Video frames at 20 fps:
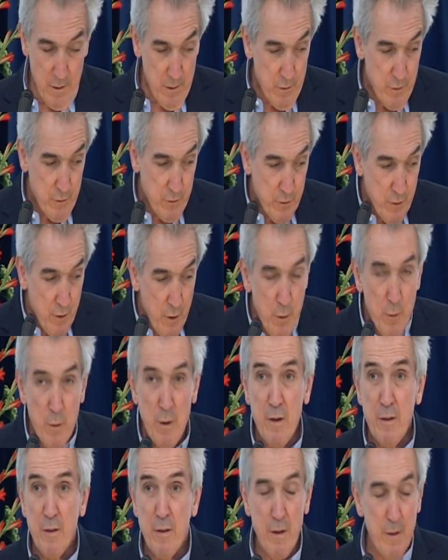
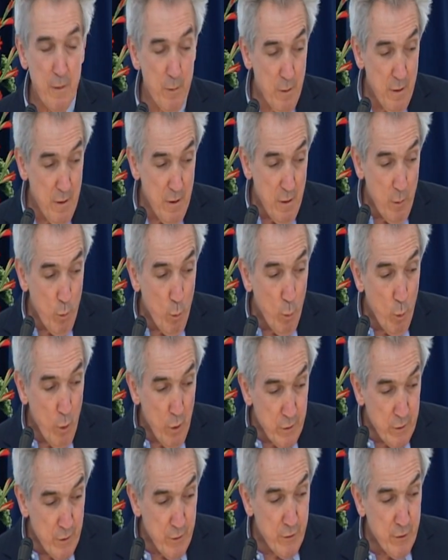So,
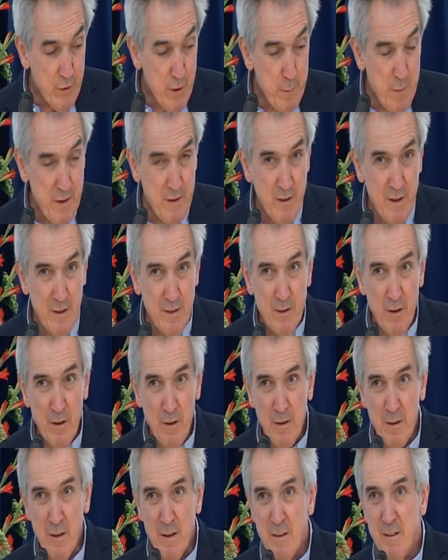what does CBT
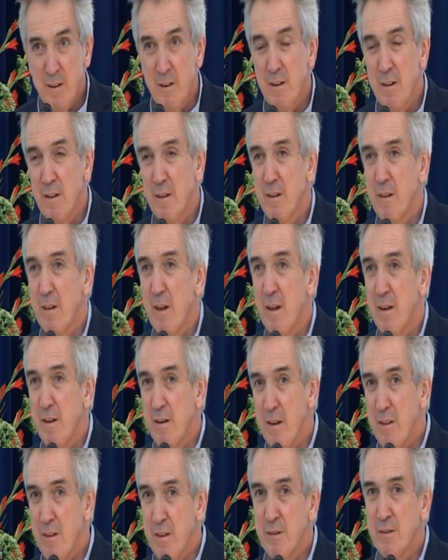target?
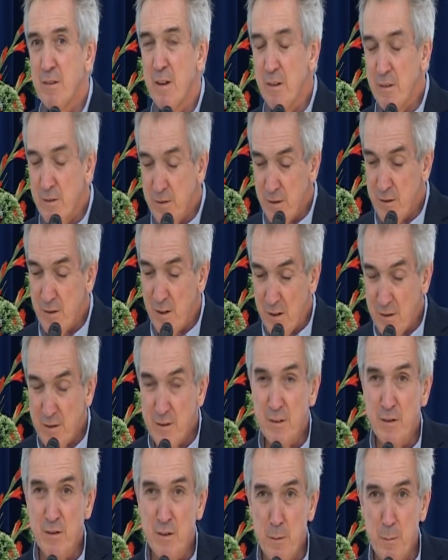This does suggest
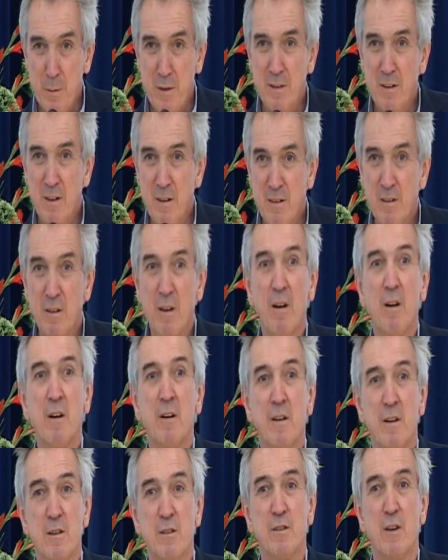that CBT
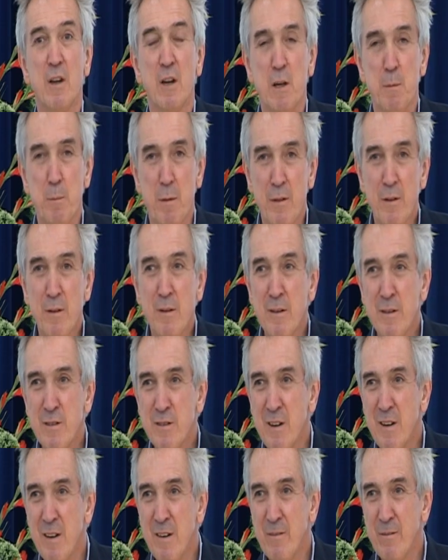targets
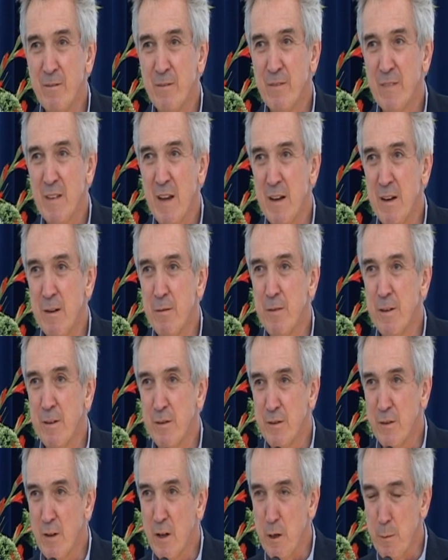psychopathology, and if
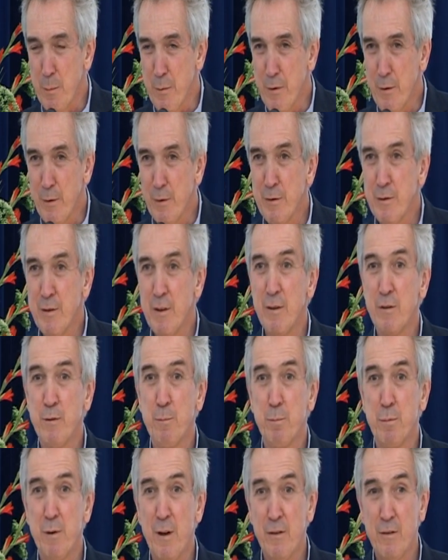this psychopathology
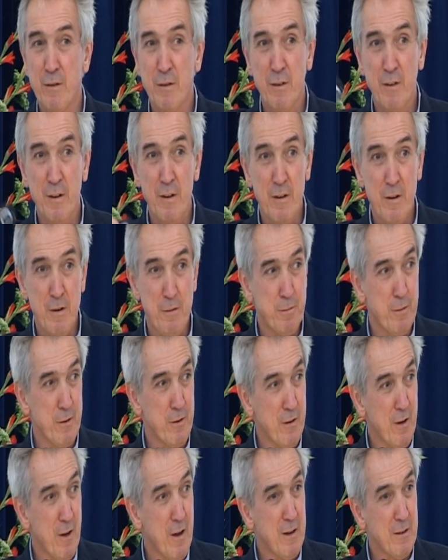is present in a
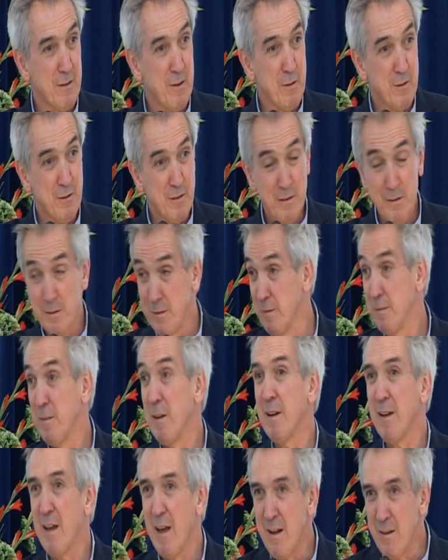different diagnosis,
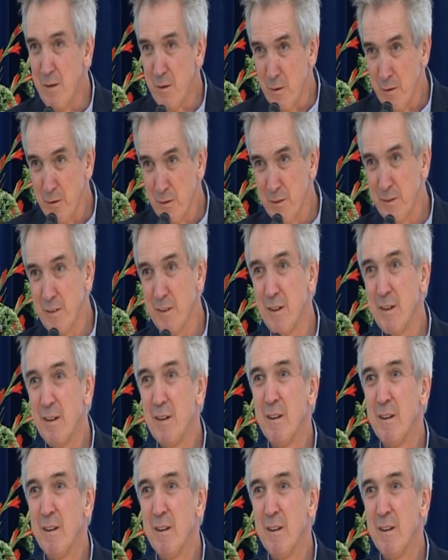like EDNOS,